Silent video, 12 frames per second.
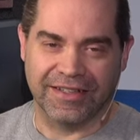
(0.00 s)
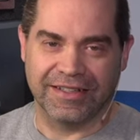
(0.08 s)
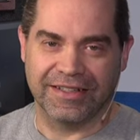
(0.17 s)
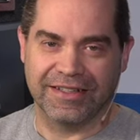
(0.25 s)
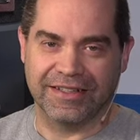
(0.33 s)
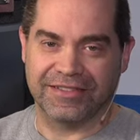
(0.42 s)

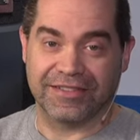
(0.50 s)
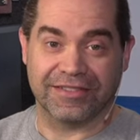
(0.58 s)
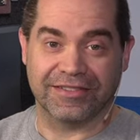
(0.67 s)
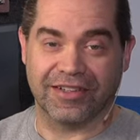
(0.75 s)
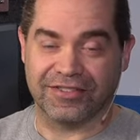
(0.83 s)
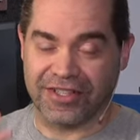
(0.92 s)
uh, to,
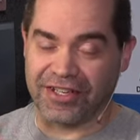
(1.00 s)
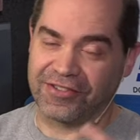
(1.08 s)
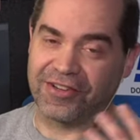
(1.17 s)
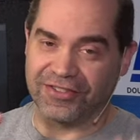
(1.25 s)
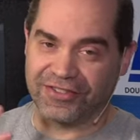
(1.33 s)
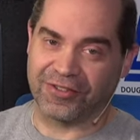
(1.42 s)

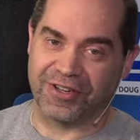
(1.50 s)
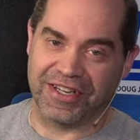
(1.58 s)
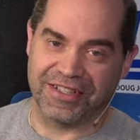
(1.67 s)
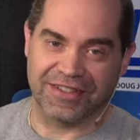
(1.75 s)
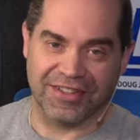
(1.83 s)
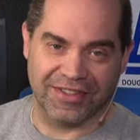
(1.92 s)
together on
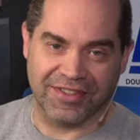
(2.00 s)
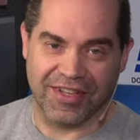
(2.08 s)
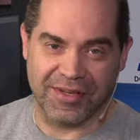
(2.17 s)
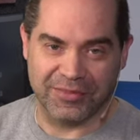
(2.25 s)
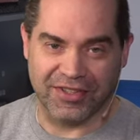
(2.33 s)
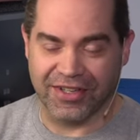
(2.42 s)
screen at the
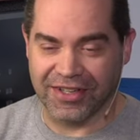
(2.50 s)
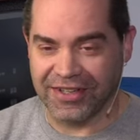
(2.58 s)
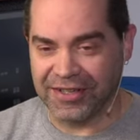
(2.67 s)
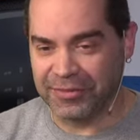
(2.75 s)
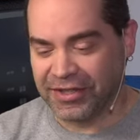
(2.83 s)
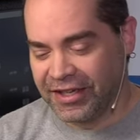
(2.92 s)
same
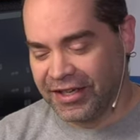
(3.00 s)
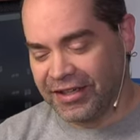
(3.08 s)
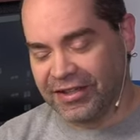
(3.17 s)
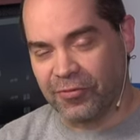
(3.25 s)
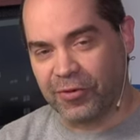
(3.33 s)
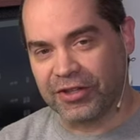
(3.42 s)
time.
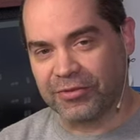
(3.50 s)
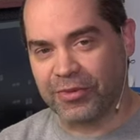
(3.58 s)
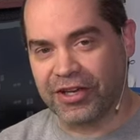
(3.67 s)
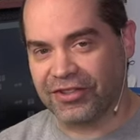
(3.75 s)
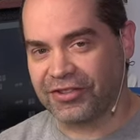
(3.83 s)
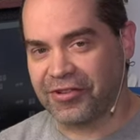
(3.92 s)
Now, what
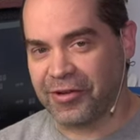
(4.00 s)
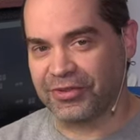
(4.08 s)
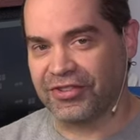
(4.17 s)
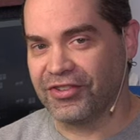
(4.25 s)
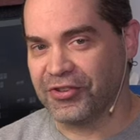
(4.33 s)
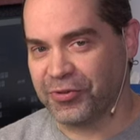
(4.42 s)
my
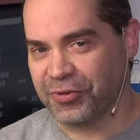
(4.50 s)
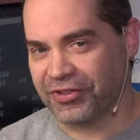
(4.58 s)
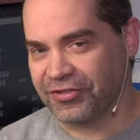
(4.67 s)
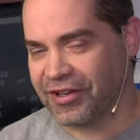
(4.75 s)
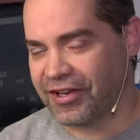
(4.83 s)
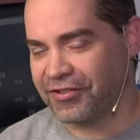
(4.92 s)
scripts do is
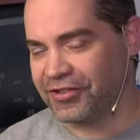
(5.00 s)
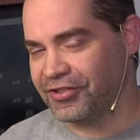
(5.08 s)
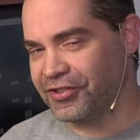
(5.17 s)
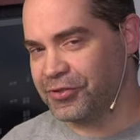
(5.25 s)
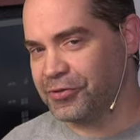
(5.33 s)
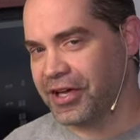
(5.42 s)
allow you
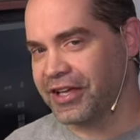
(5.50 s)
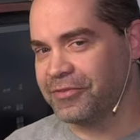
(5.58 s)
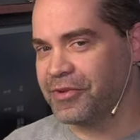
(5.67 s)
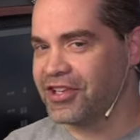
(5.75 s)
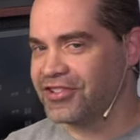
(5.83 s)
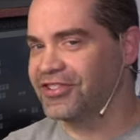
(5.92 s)
to do
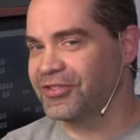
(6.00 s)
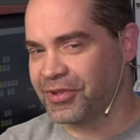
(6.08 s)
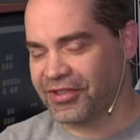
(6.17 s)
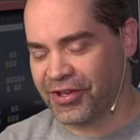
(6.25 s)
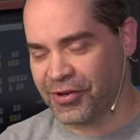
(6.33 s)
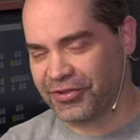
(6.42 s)
animations
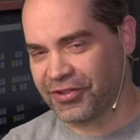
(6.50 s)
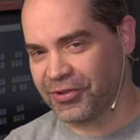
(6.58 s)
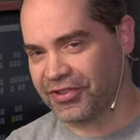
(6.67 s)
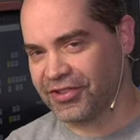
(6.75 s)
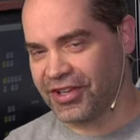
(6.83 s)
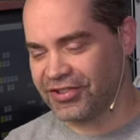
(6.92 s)
with those, so
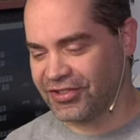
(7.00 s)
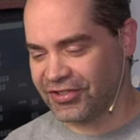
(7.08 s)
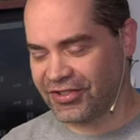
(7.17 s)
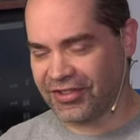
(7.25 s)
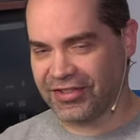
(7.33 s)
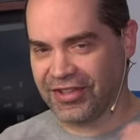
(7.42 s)
it's not
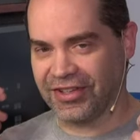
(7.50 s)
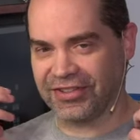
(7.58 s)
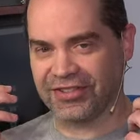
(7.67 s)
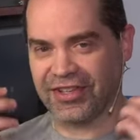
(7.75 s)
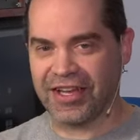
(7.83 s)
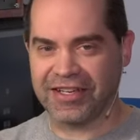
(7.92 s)
just uh,
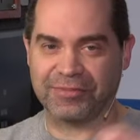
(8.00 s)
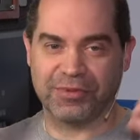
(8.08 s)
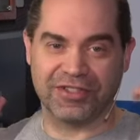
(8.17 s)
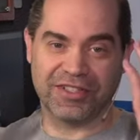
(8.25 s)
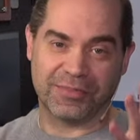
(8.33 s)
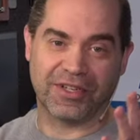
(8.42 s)
static,
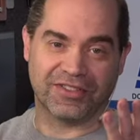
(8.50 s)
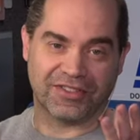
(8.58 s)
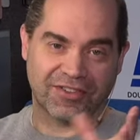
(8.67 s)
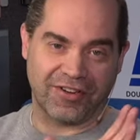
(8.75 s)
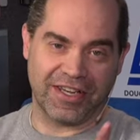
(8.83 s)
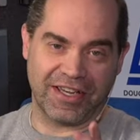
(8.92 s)
put it up on
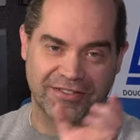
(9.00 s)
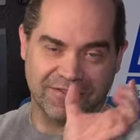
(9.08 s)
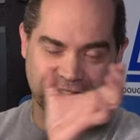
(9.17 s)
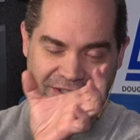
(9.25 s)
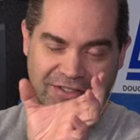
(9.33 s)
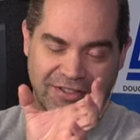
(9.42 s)
screen,
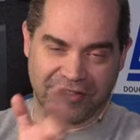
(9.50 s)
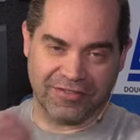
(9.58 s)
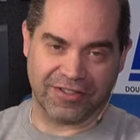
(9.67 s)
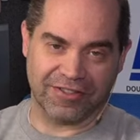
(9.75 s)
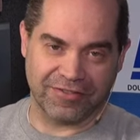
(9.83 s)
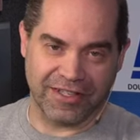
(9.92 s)
look at a,
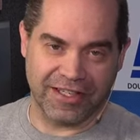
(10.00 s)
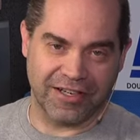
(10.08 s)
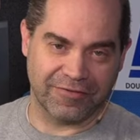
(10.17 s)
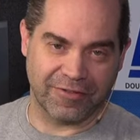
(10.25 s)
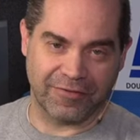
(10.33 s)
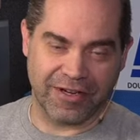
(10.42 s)
look at a
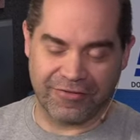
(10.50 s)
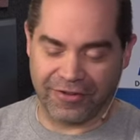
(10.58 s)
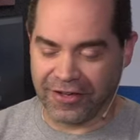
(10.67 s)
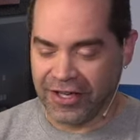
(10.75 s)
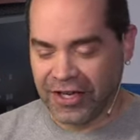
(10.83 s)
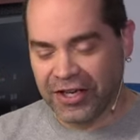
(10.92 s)
layout for
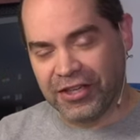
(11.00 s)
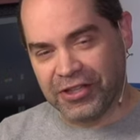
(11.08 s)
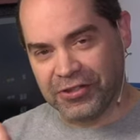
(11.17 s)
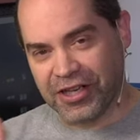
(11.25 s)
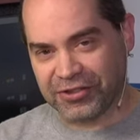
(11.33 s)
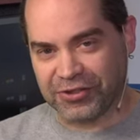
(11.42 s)
forever.
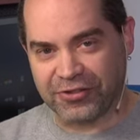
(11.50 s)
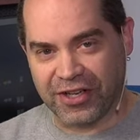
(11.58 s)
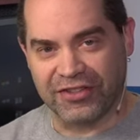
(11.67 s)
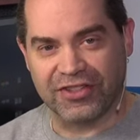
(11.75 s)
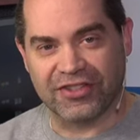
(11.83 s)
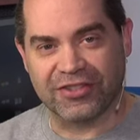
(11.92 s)
You can actually
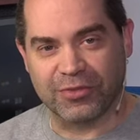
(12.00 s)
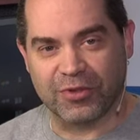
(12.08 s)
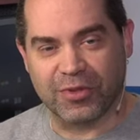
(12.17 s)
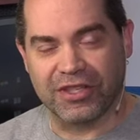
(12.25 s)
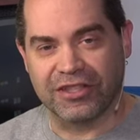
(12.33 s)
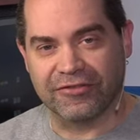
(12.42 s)
transition
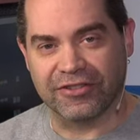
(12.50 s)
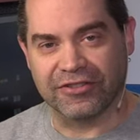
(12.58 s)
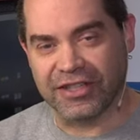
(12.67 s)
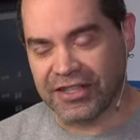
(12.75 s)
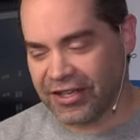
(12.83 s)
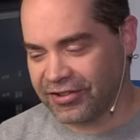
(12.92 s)
between different
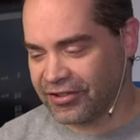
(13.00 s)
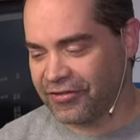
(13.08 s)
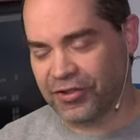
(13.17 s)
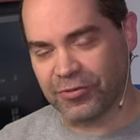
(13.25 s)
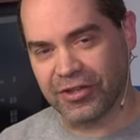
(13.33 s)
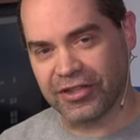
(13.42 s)
layouts. So
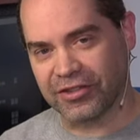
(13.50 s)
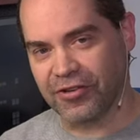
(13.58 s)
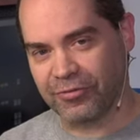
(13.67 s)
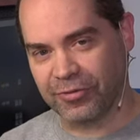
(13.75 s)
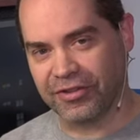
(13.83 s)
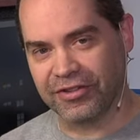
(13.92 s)
if you want to go
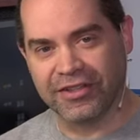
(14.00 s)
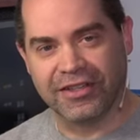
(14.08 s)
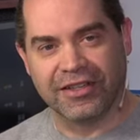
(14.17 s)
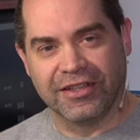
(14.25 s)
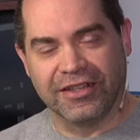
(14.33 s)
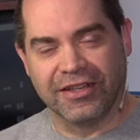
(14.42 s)
from a,
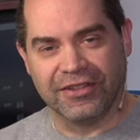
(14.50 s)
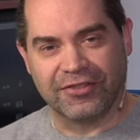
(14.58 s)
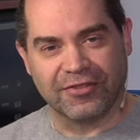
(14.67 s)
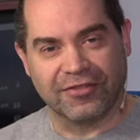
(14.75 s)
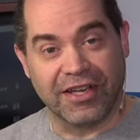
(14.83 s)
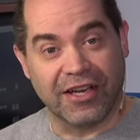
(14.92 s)
uh,
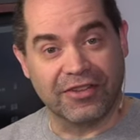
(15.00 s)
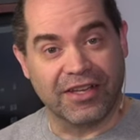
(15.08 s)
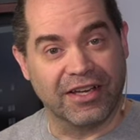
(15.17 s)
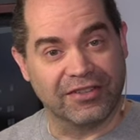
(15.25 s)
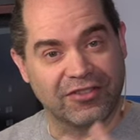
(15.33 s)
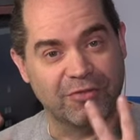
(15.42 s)
a layout that
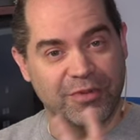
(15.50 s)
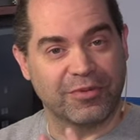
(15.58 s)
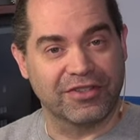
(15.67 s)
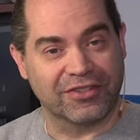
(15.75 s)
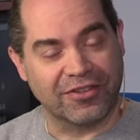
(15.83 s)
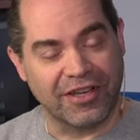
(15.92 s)
has two people
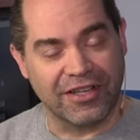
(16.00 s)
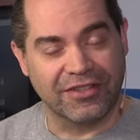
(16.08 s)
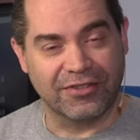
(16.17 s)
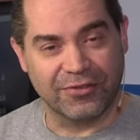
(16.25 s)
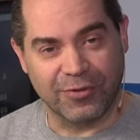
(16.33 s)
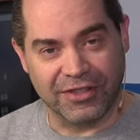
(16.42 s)
on screen
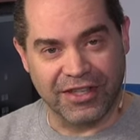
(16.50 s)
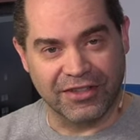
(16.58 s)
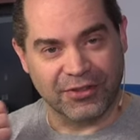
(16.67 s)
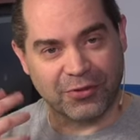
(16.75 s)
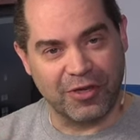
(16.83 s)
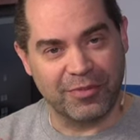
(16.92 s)
to one that
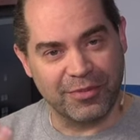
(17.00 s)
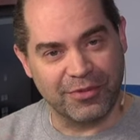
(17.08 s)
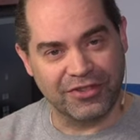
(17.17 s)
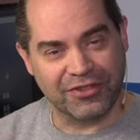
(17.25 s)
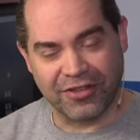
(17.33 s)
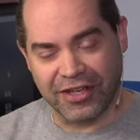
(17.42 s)
has three people
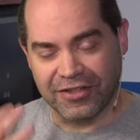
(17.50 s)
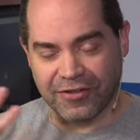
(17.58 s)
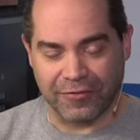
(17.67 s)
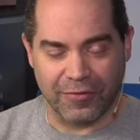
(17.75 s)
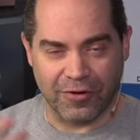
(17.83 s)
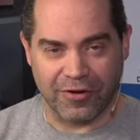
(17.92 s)
on screen or
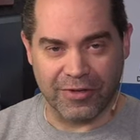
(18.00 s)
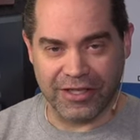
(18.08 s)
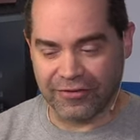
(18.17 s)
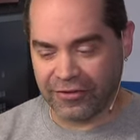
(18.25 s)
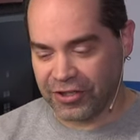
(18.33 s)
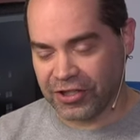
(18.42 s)
four or
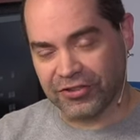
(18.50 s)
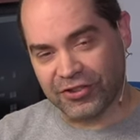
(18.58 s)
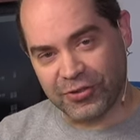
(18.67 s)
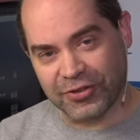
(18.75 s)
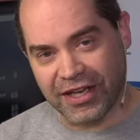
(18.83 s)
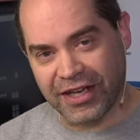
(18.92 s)
whatever, you can
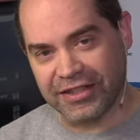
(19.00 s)
do that,